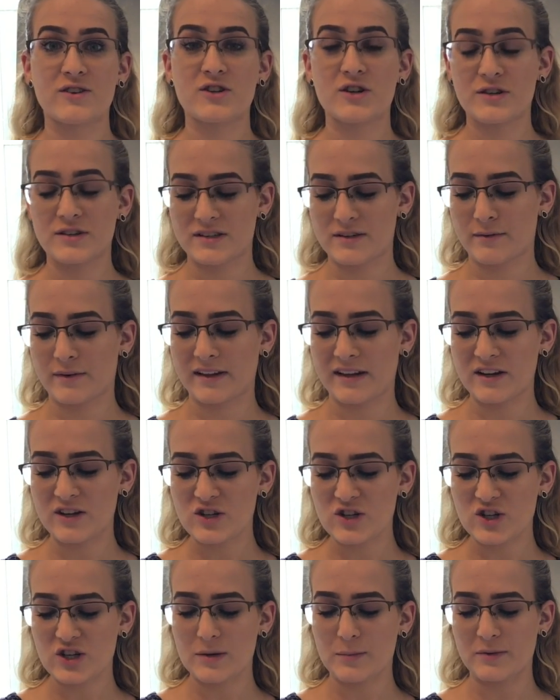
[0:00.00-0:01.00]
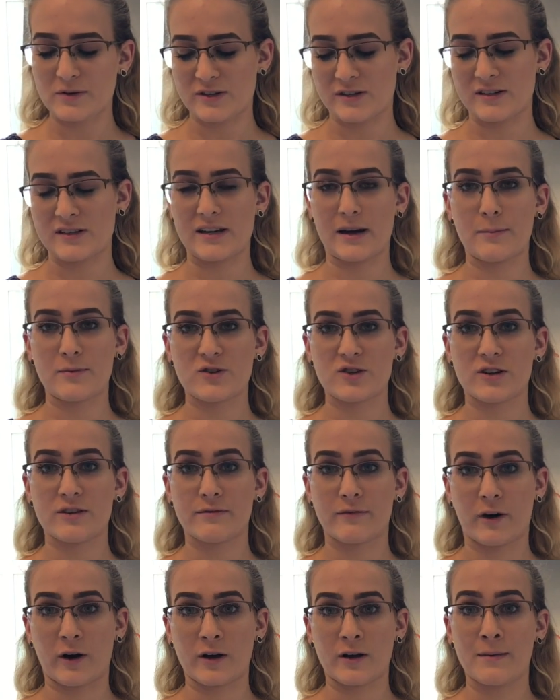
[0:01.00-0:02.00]
shows the relationship between temperature
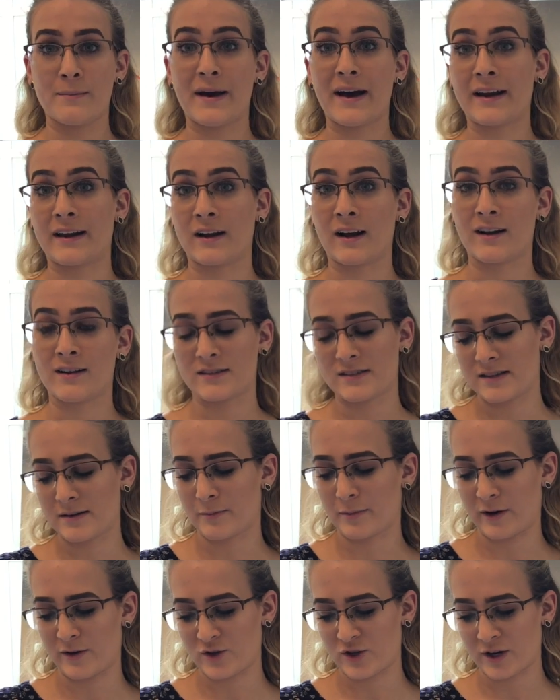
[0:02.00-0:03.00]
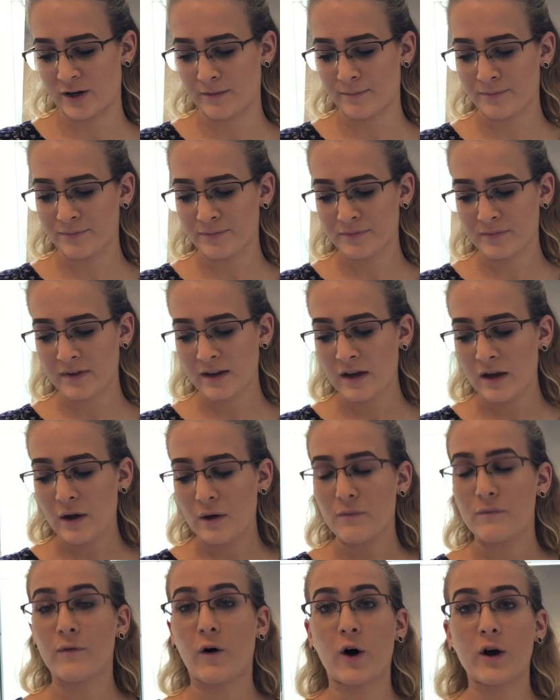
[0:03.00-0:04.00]
and volume at a constant pressure.
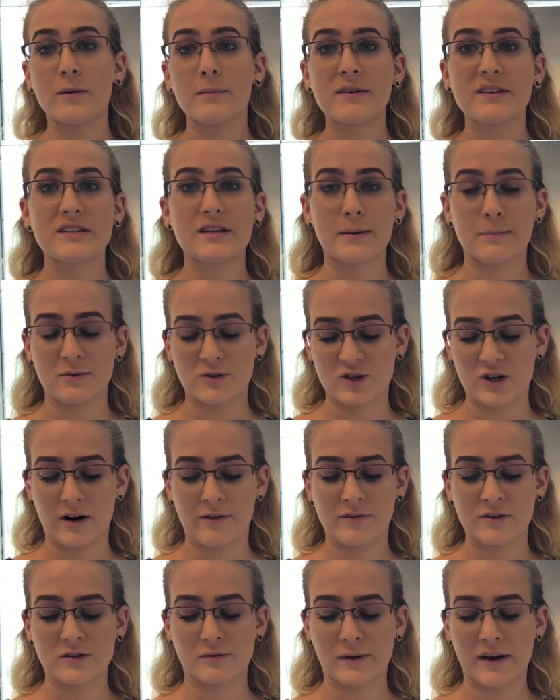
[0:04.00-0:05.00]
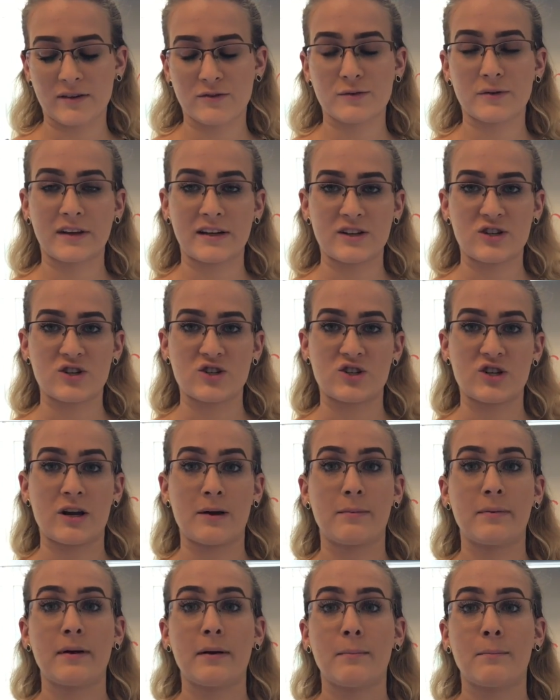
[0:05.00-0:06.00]
Volume and temperature have a direct
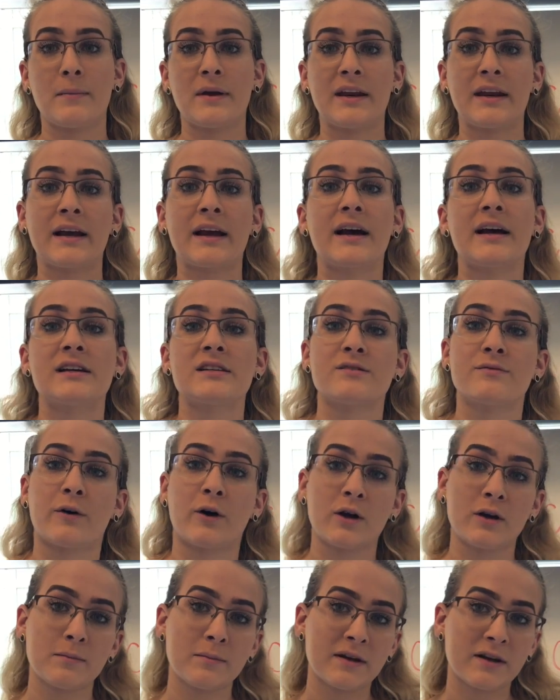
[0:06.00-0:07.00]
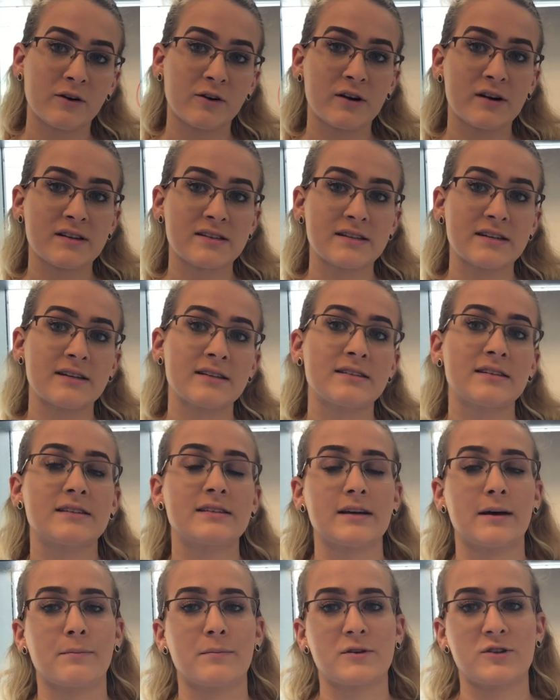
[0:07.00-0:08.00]
relationship, meaning as volume increases,
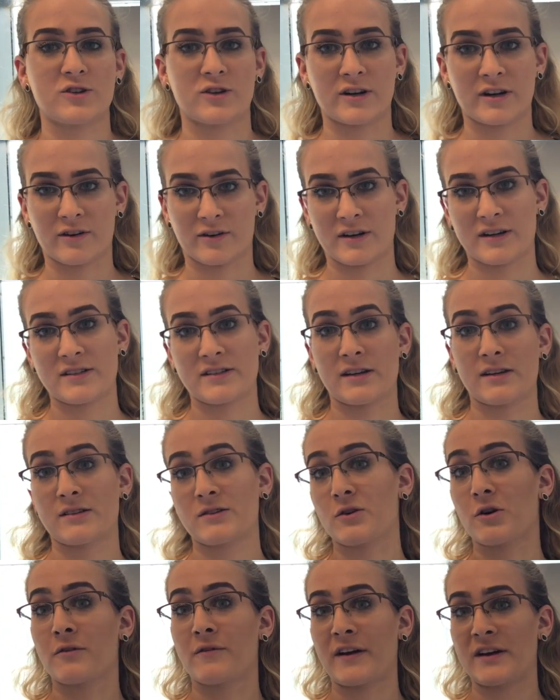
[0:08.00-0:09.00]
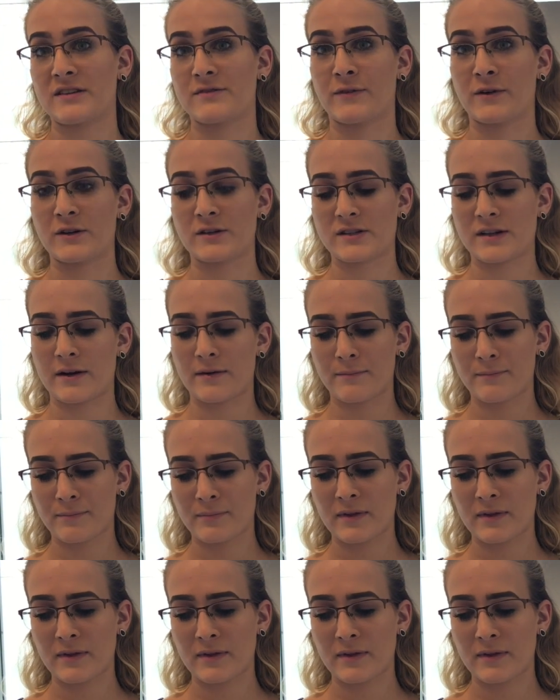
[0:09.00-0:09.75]
temperature increases, or vice versa.